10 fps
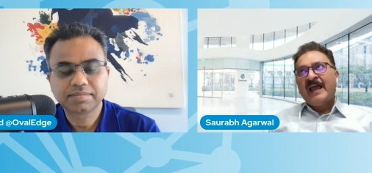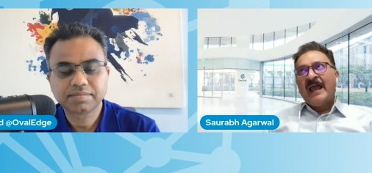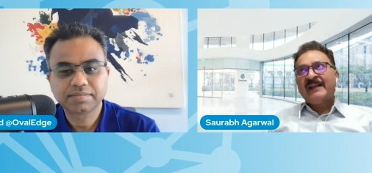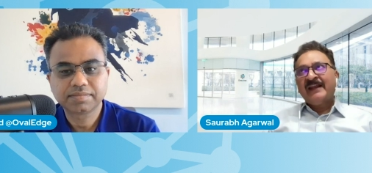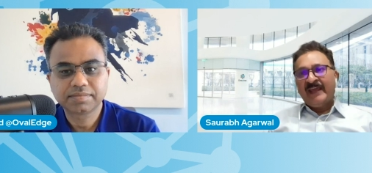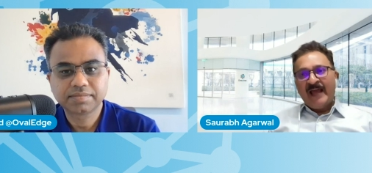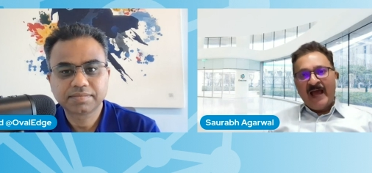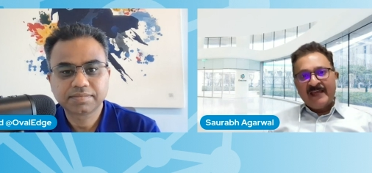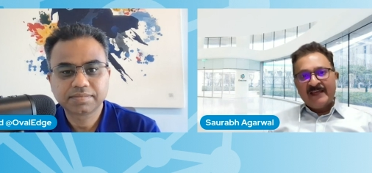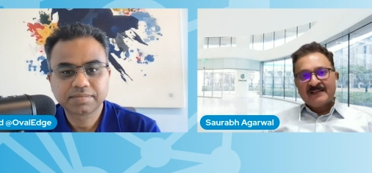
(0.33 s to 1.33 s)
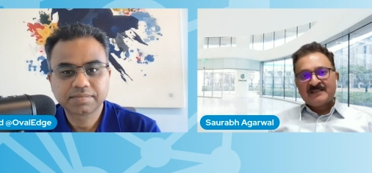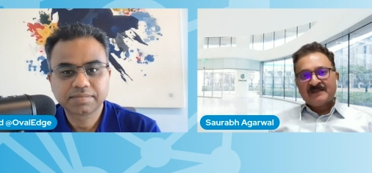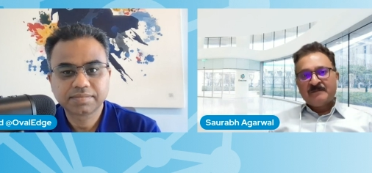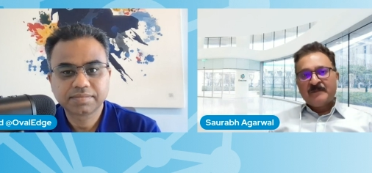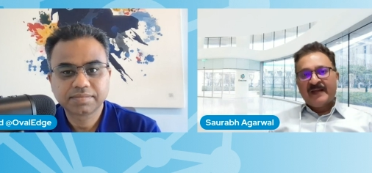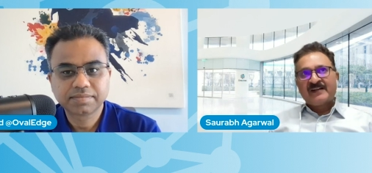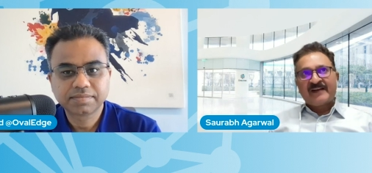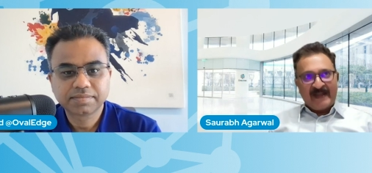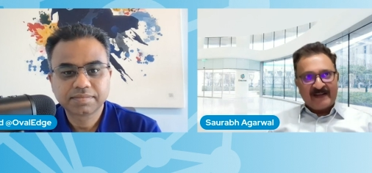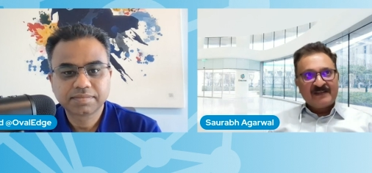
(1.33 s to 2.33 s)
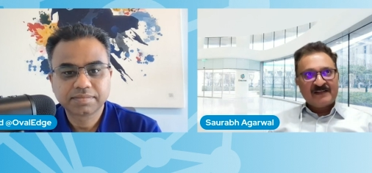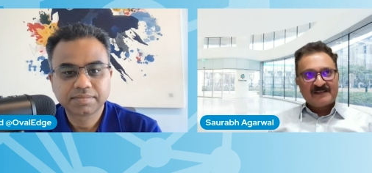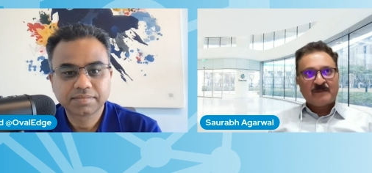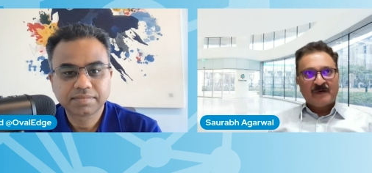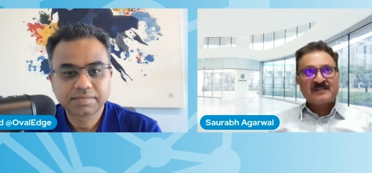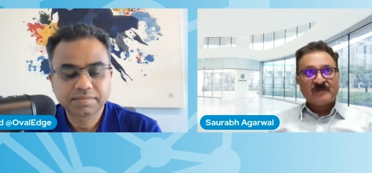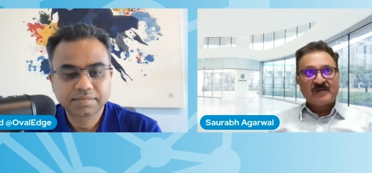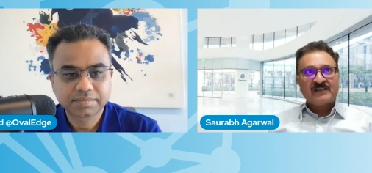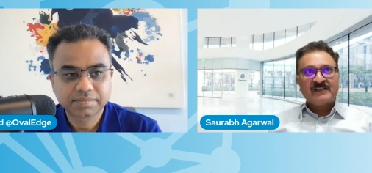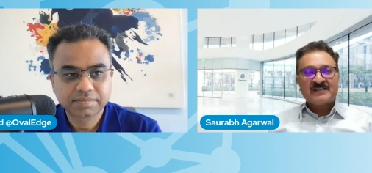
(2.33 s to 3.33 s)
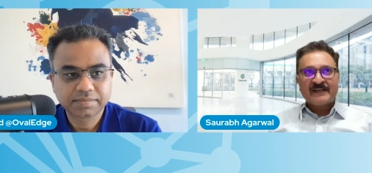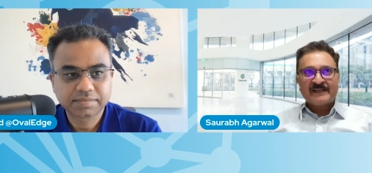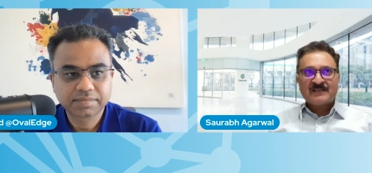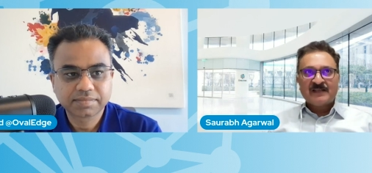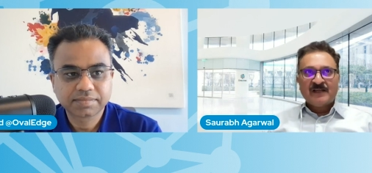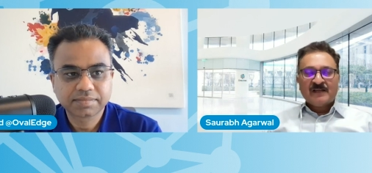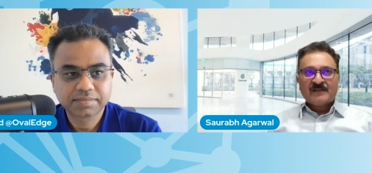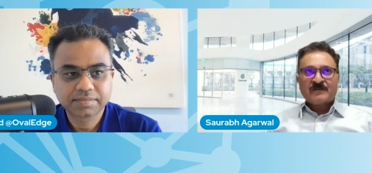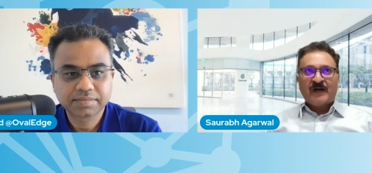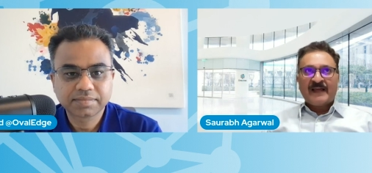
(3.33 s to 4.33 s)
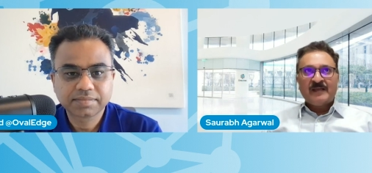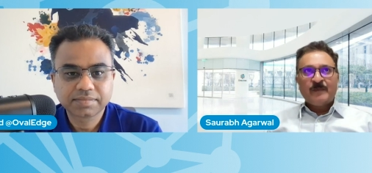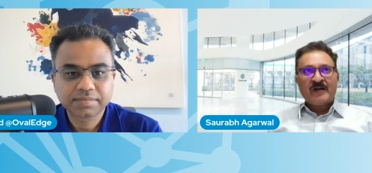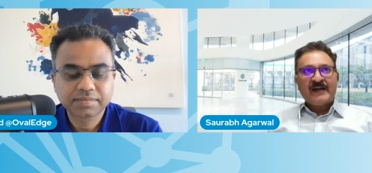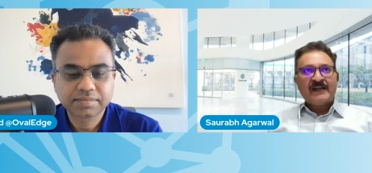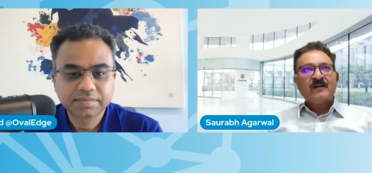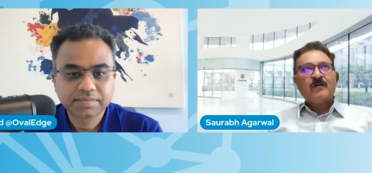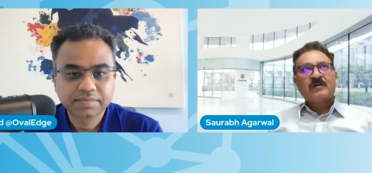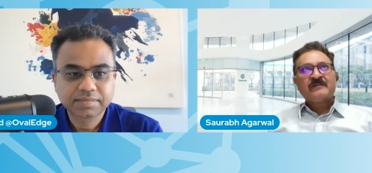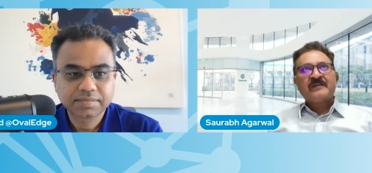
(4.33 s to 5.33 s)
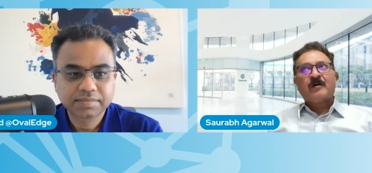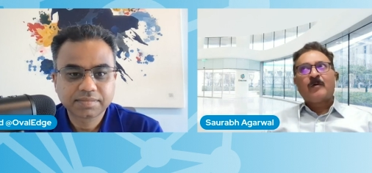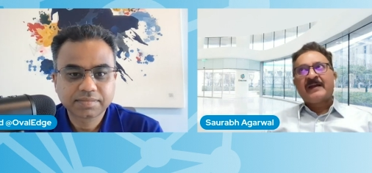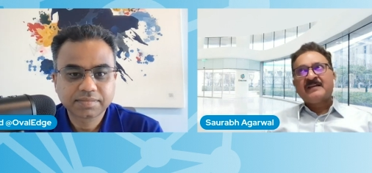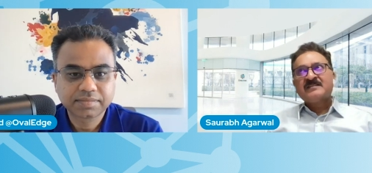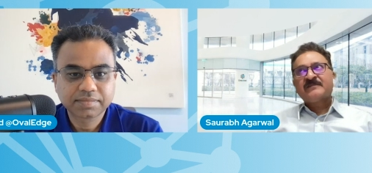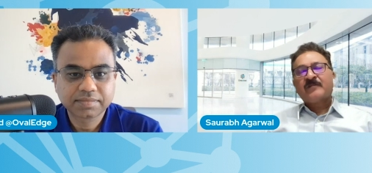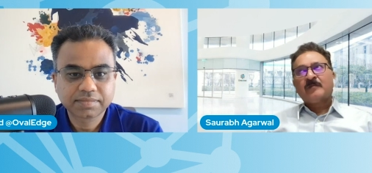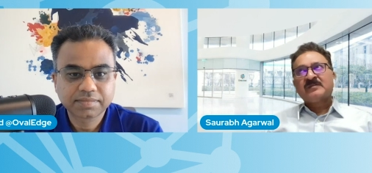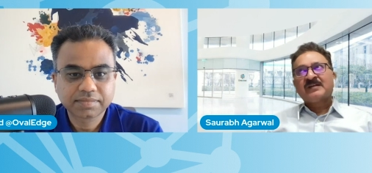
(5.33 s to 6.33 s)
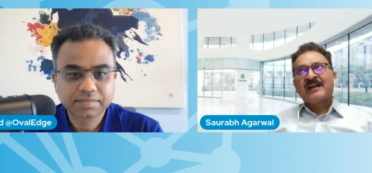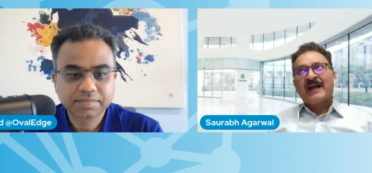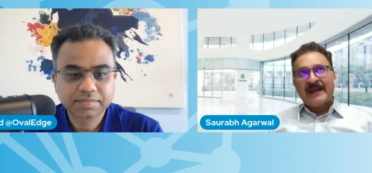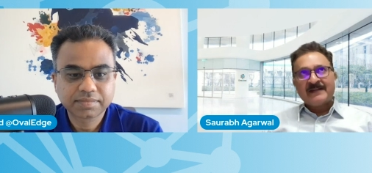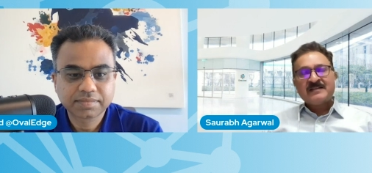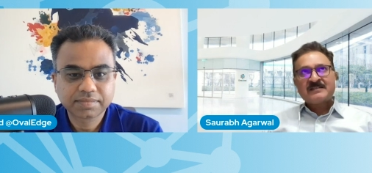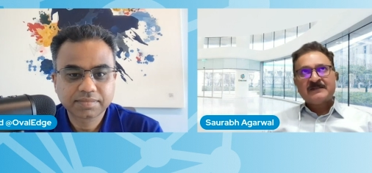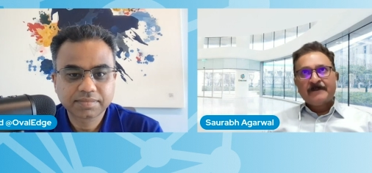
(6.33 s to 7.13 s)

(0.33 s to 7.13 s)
Speaker 1: and ai is a big trend is a buzzword these days so i keep on getting a lot of inquiries from the clients